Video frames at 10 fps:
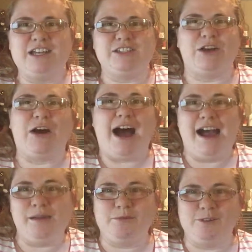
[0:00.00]
So
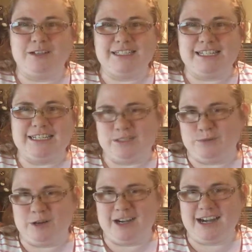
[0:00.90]
I'm going to get
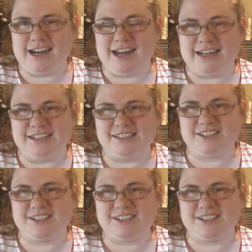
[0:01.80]
to work and get